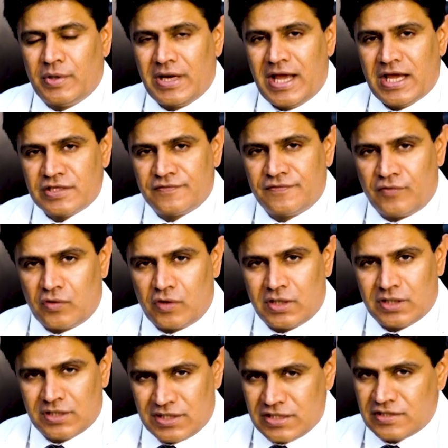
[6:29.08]
But as
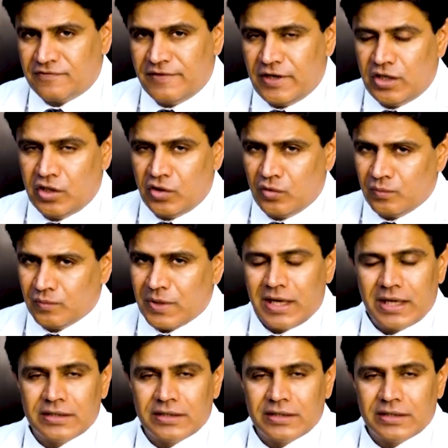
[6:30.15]
for this video,